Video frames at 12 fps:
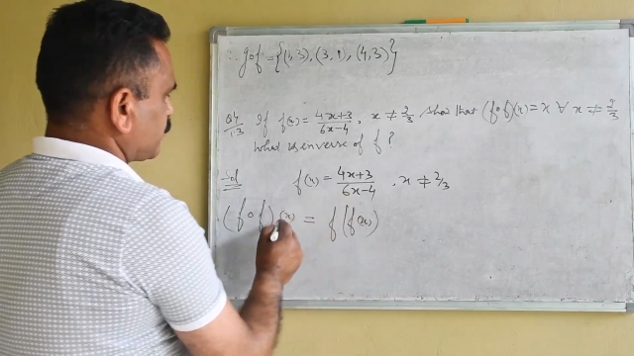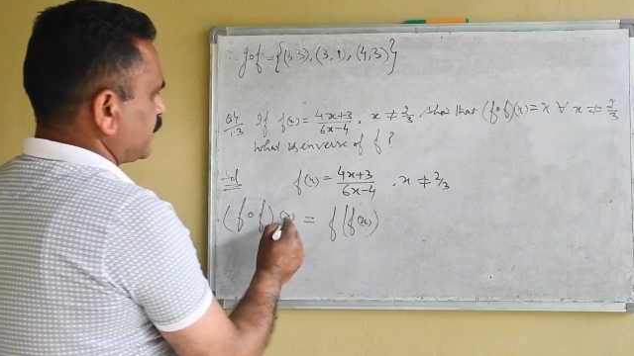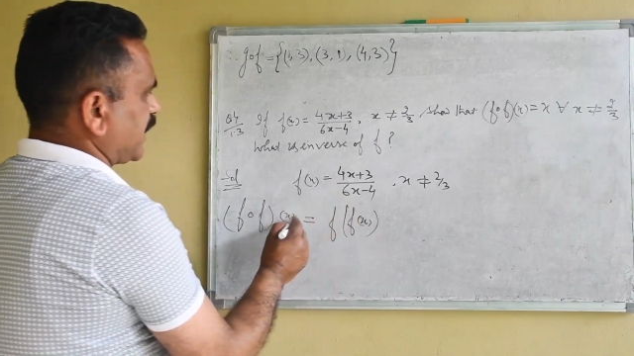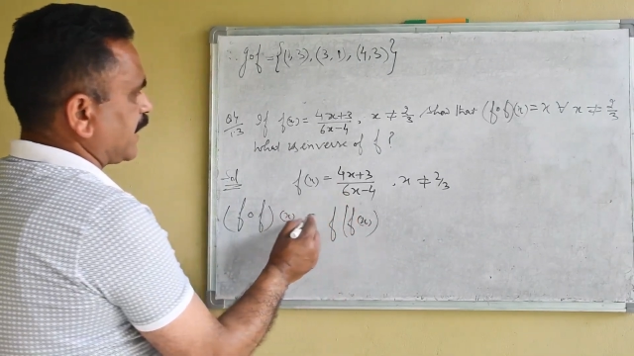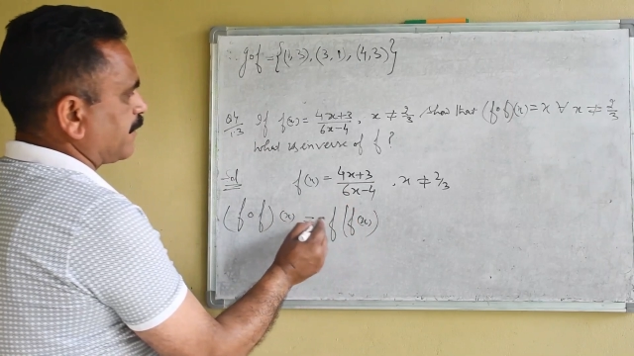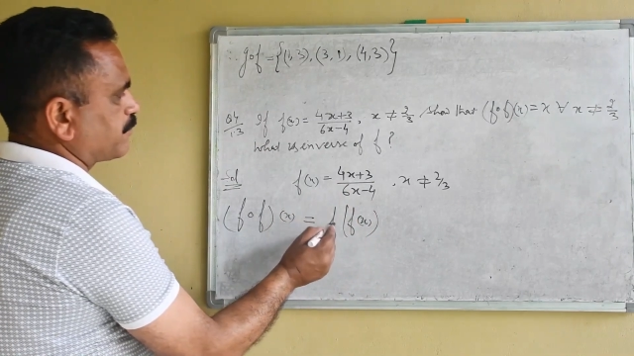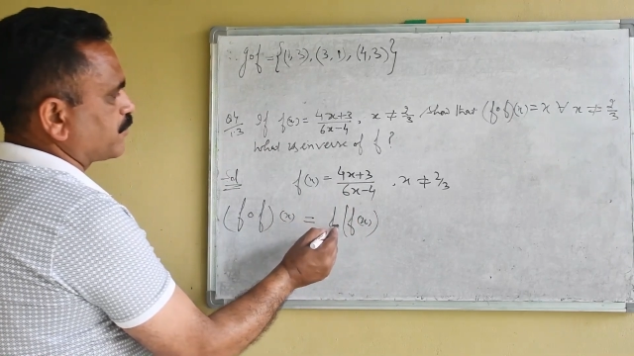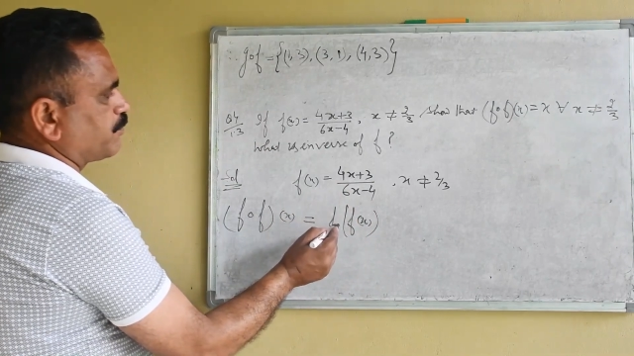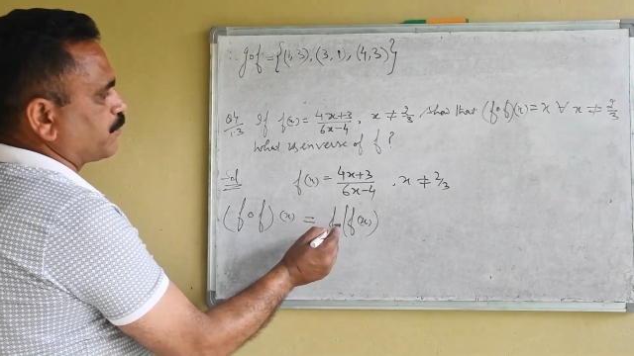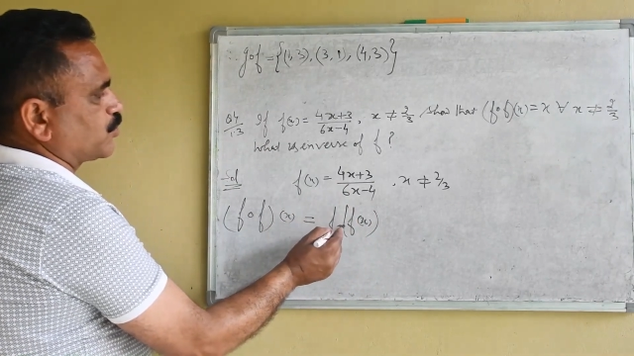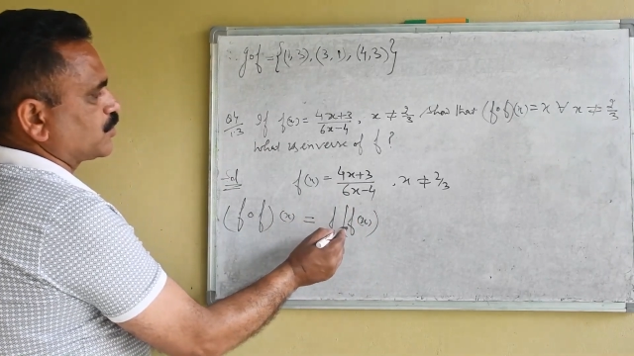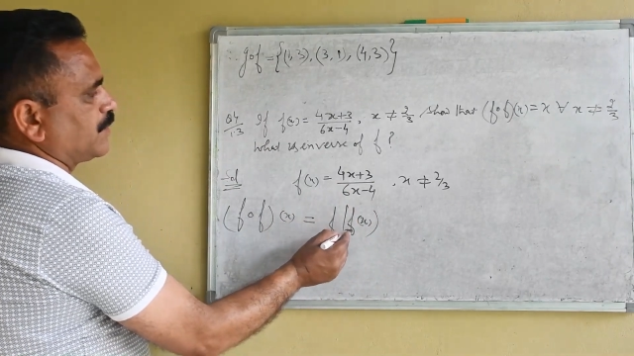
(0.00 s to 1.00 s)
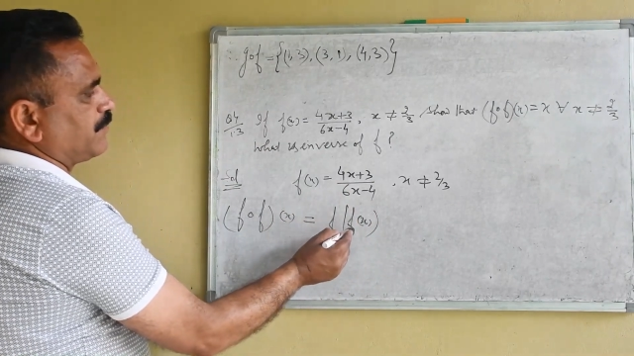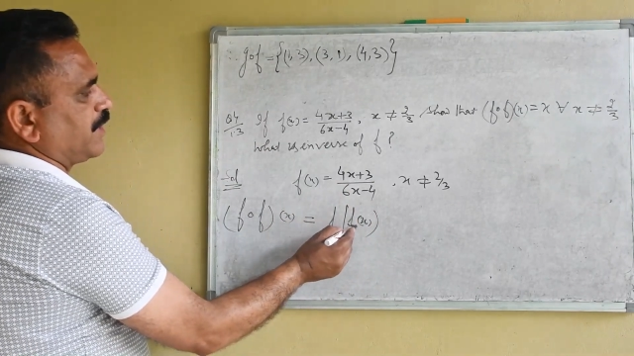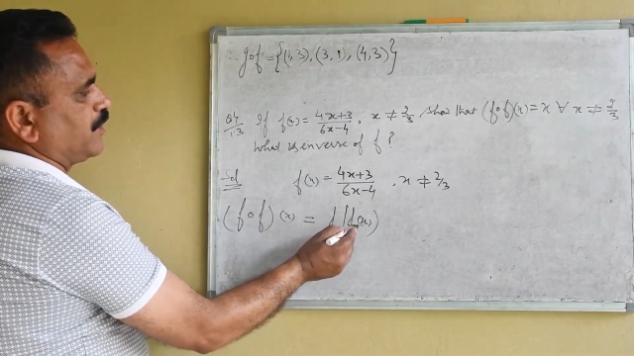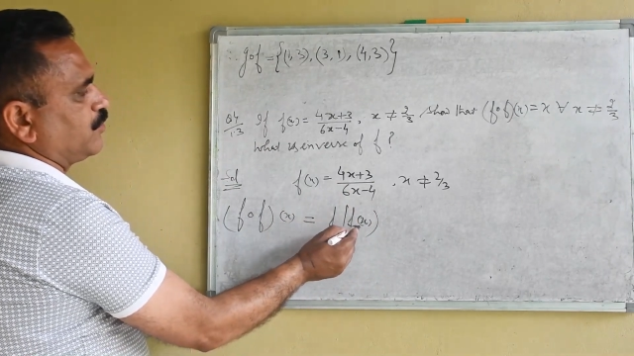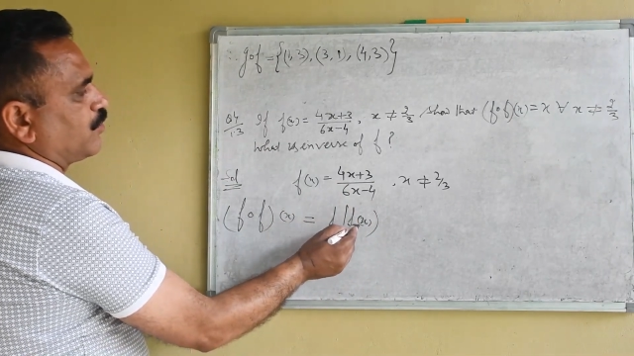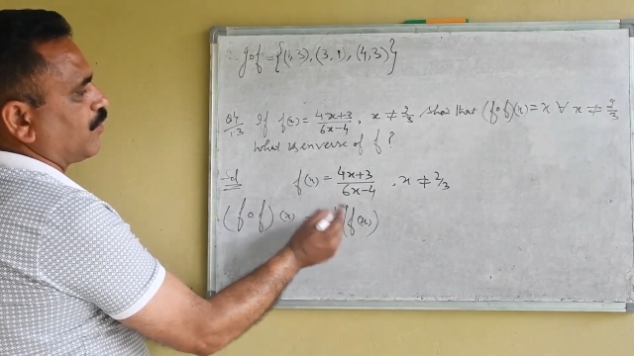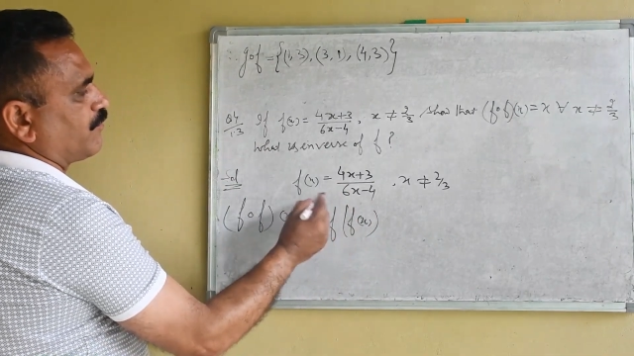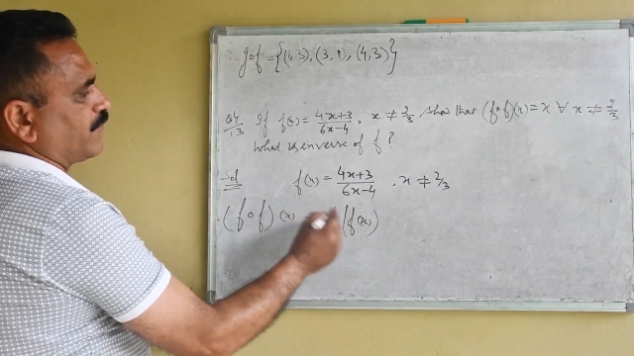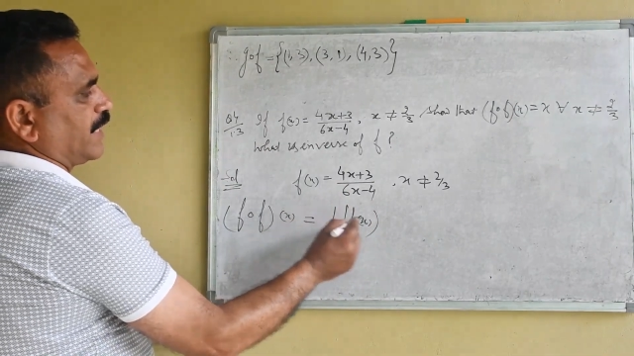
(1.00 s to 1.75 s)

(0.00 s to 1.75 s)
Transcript: we have to put the value of